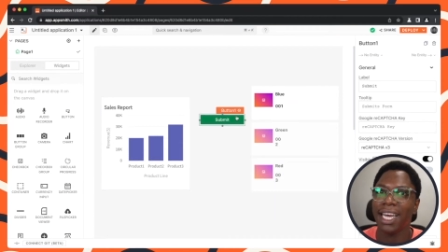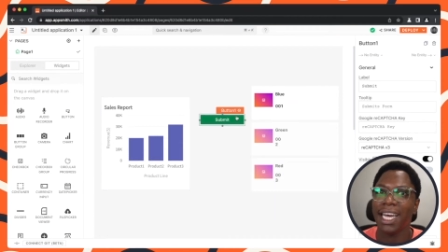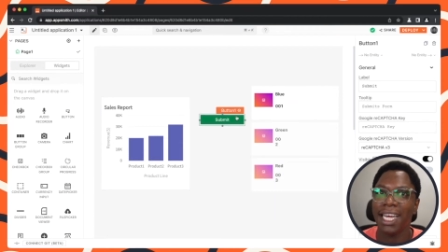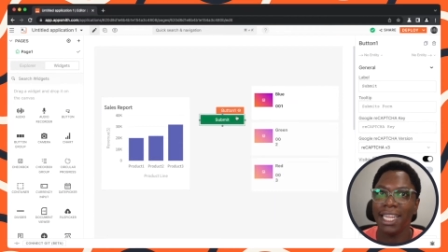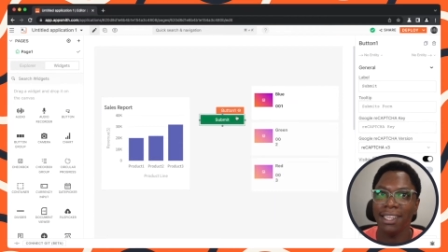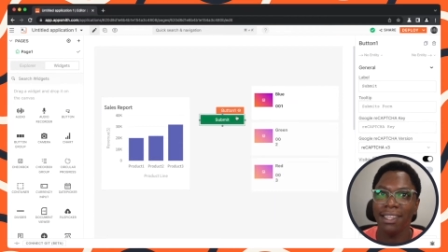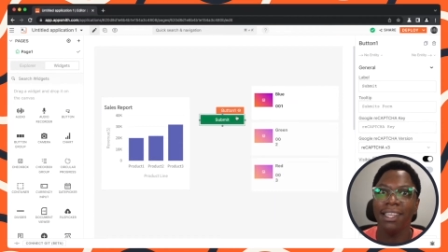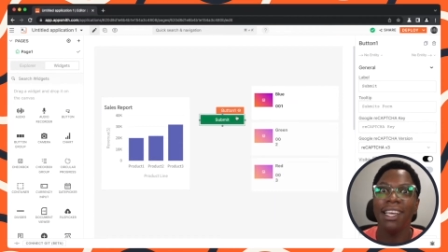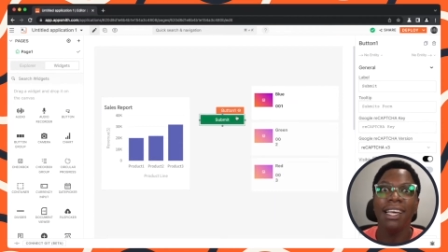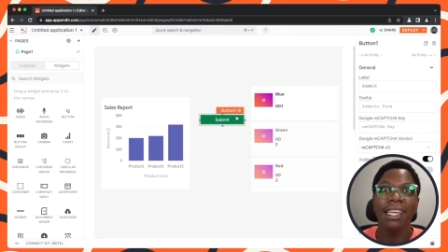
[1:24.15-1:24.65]

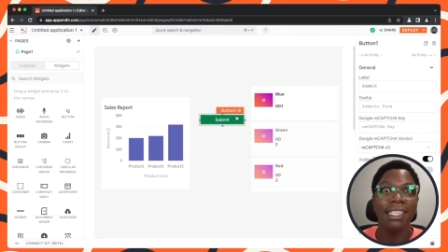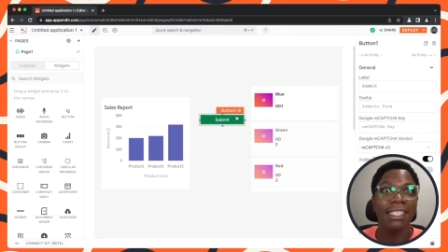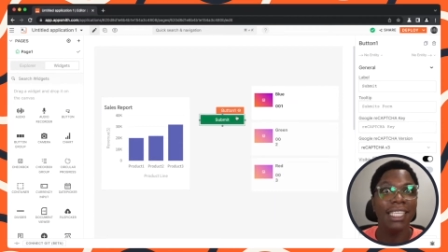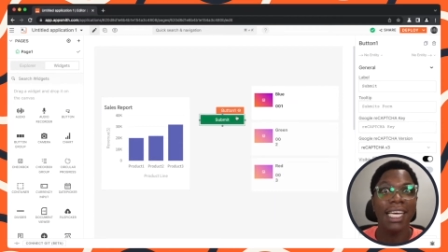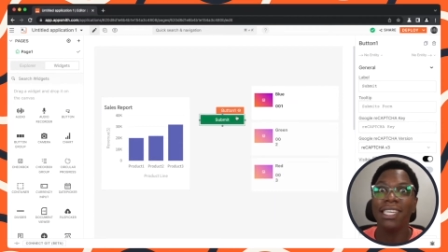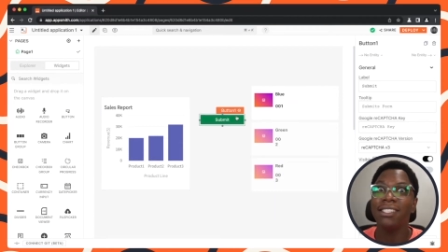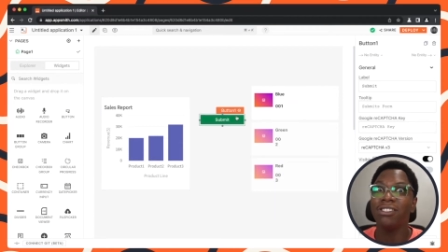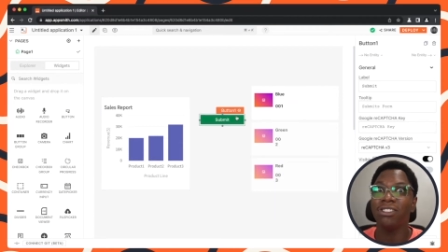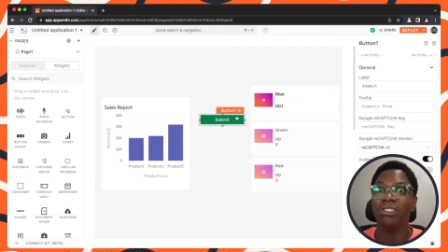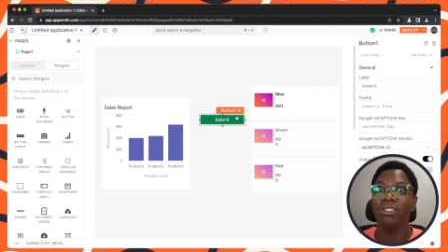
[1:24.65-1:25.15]
And
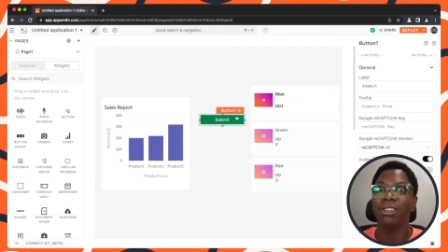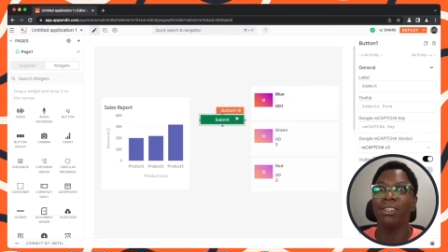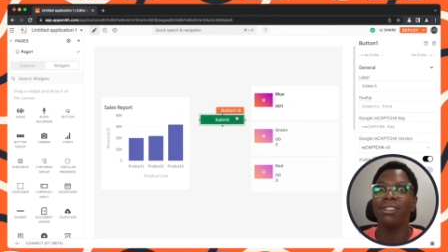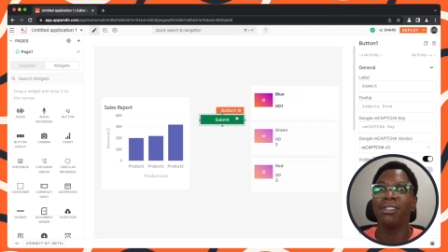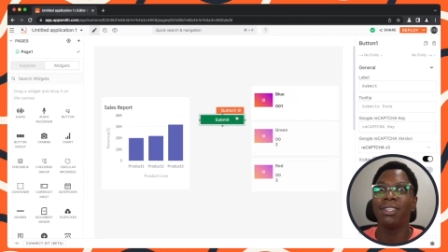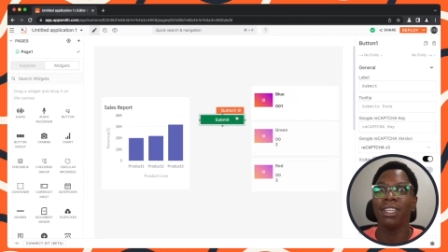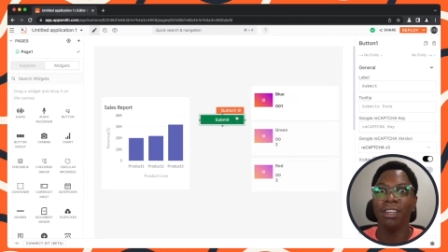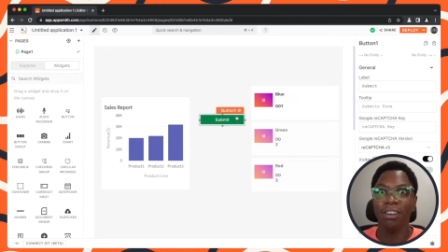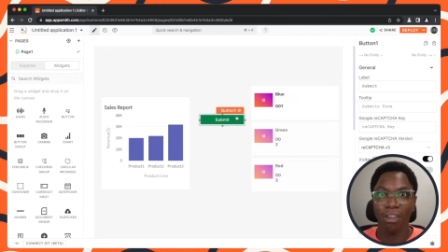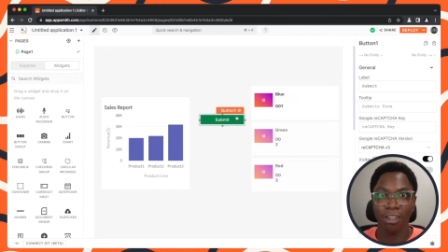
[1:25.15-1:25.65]
that's just
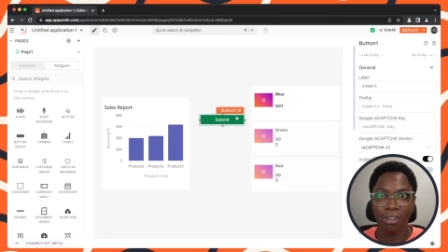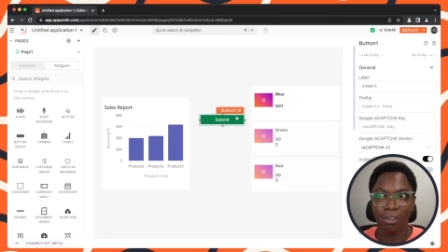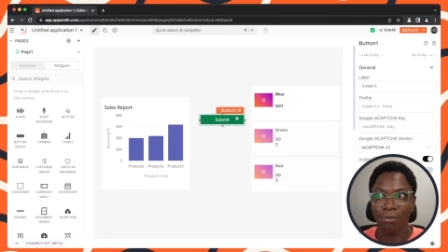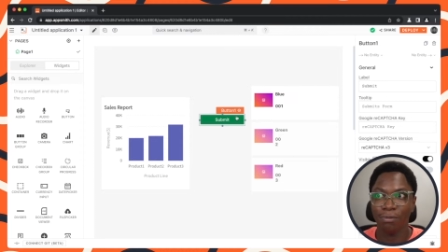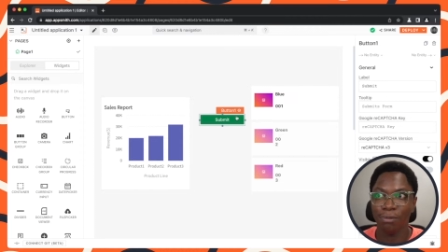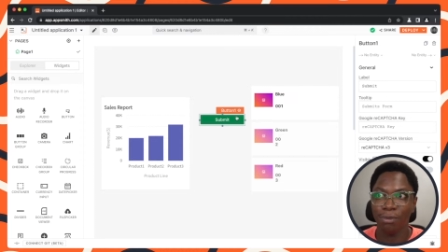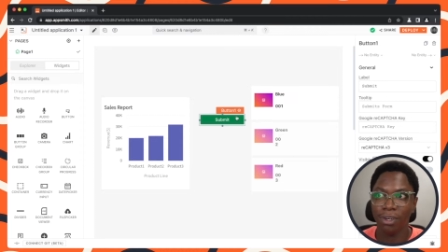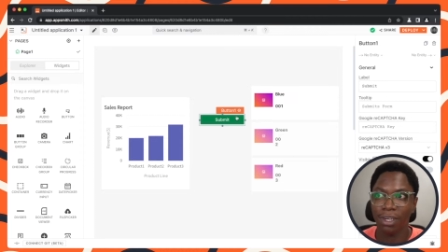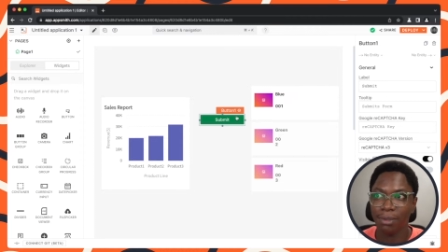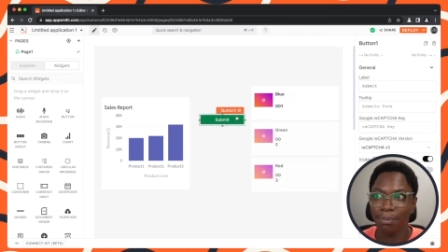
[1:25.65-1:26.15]
a lot of
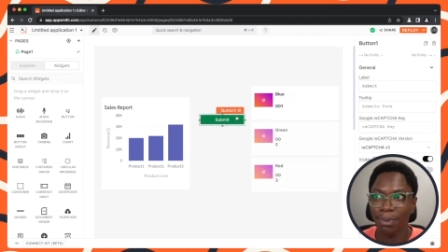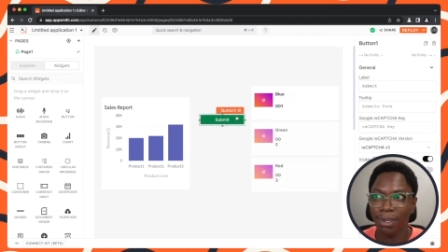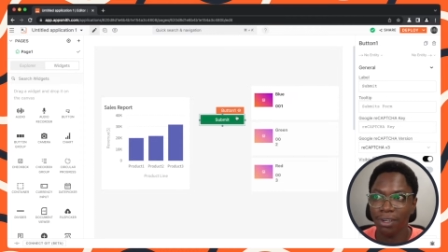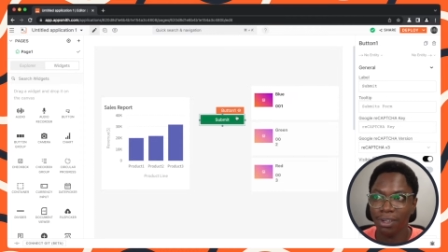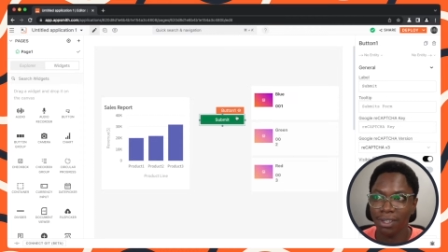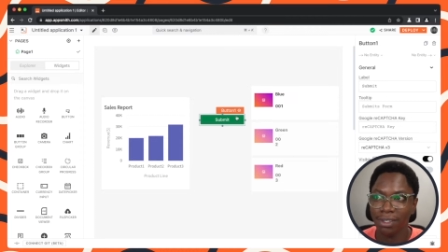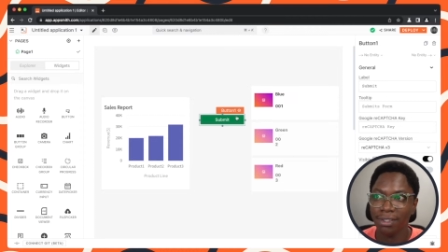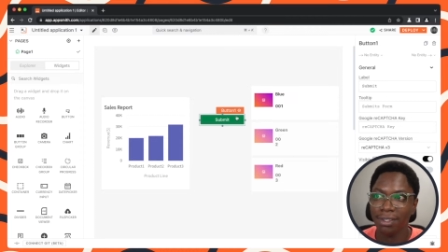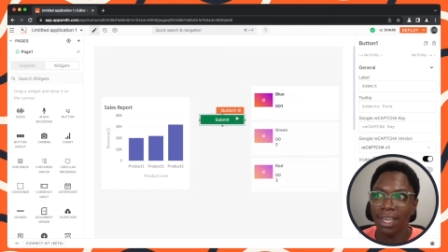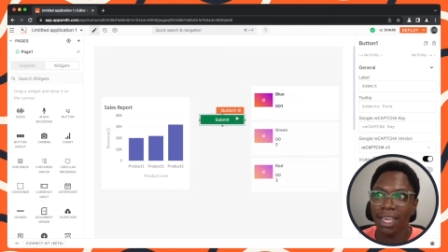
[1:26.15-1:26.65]
work
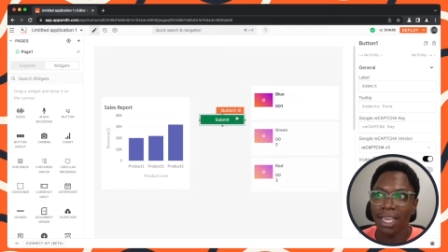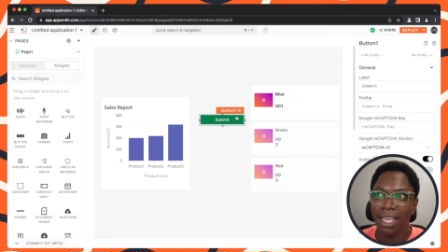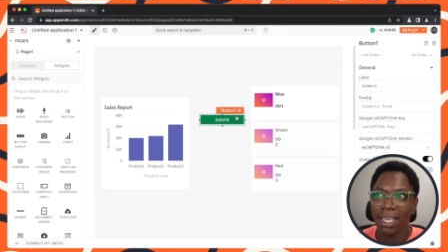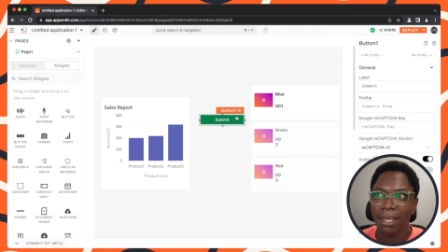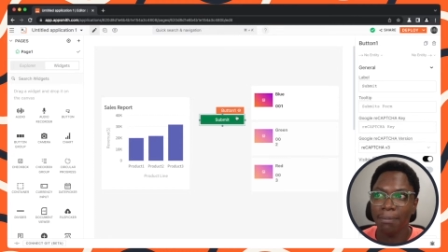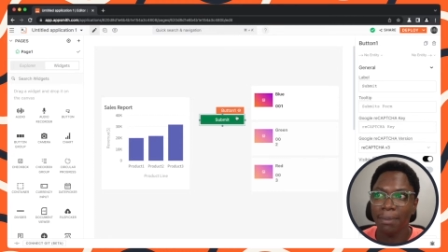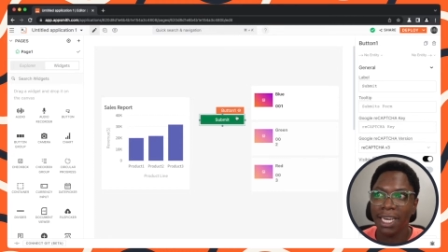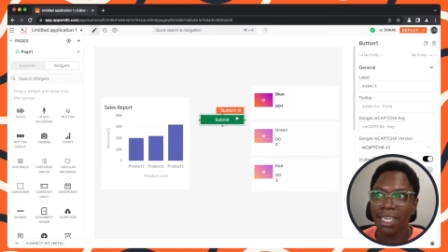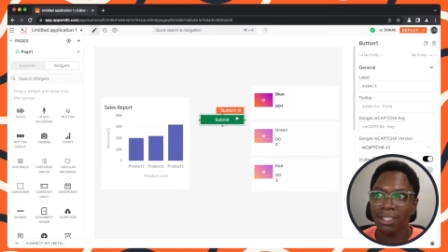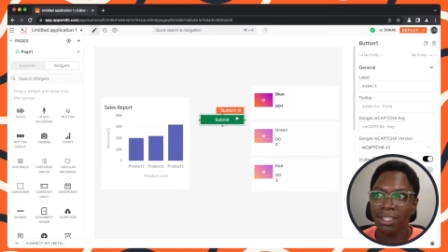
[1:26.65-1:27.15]
because
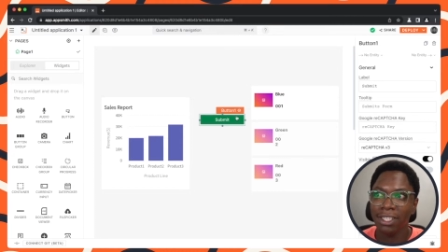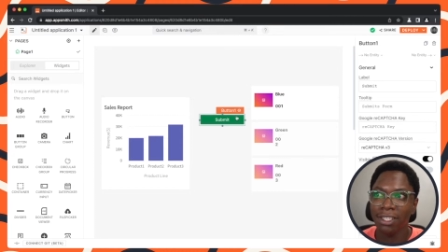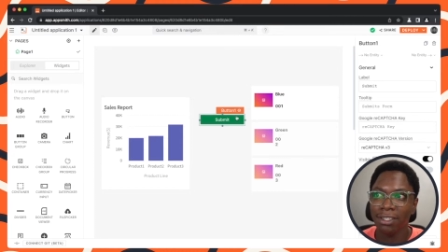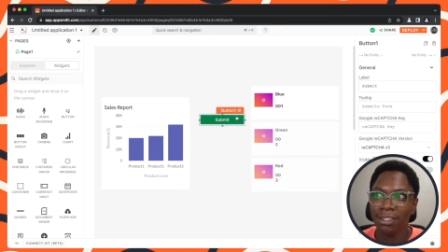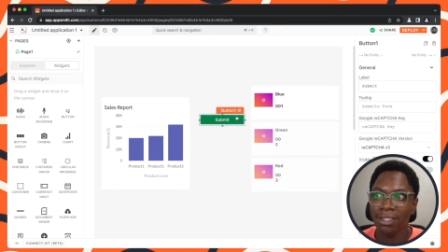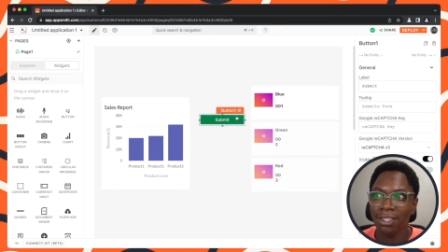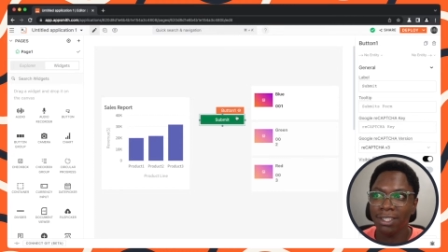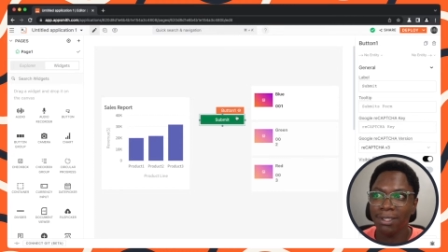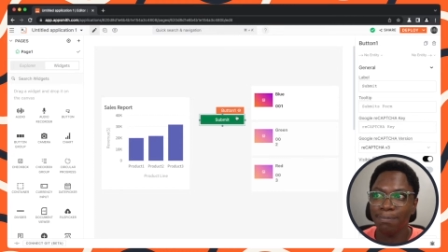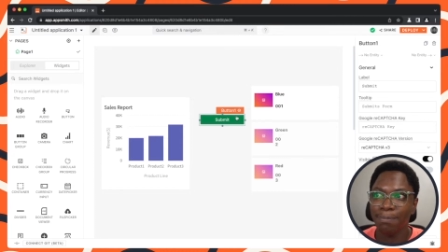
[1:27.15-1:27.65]
imagine
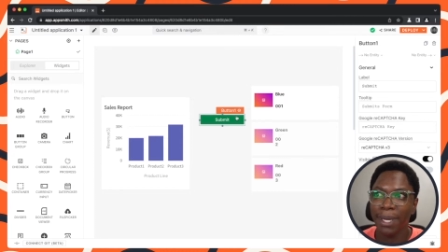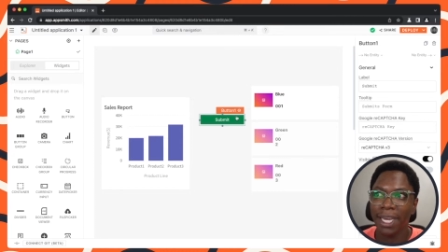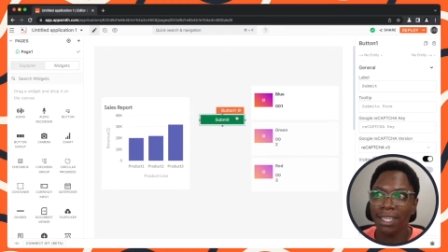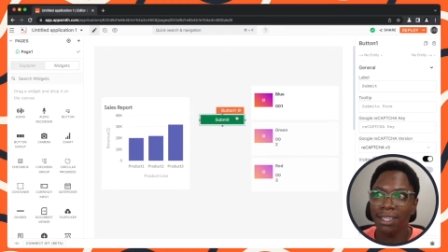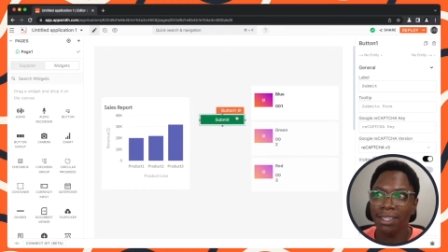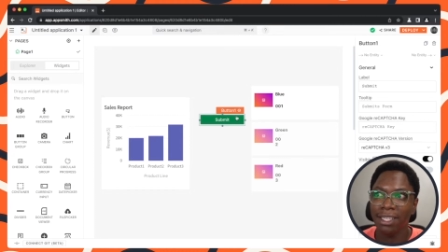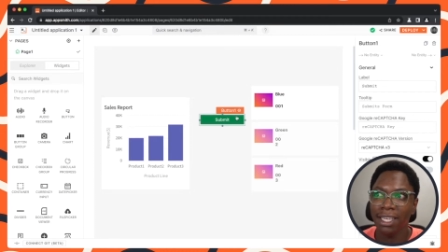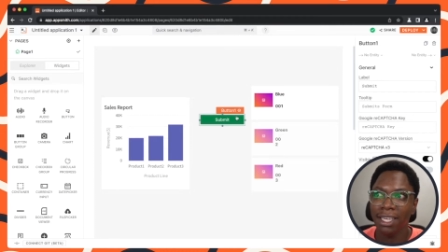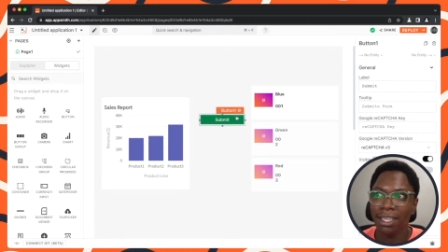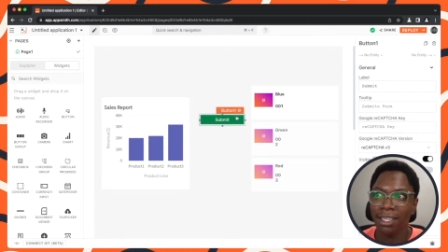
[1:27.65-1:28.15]

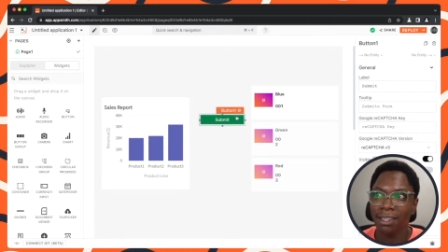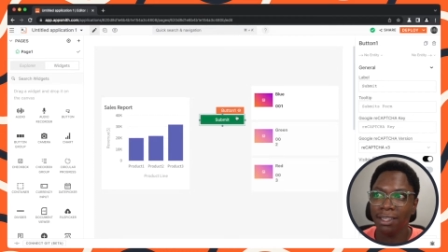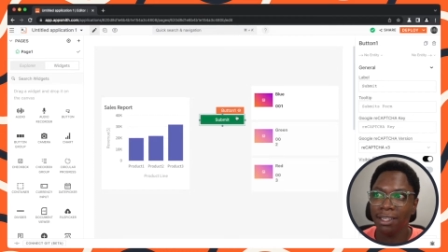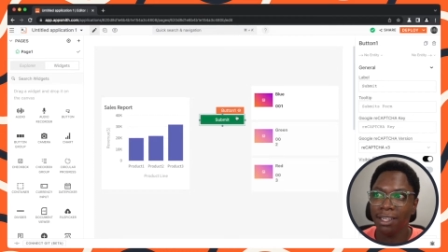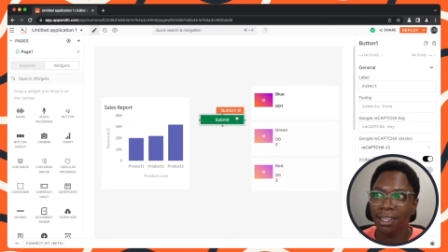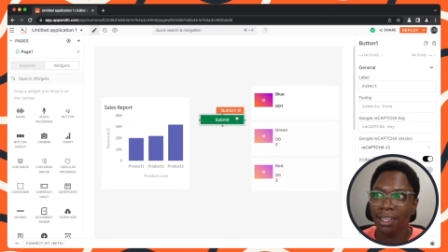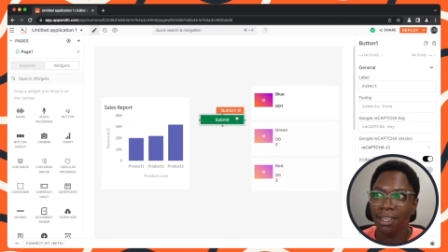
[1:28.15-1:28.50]
spending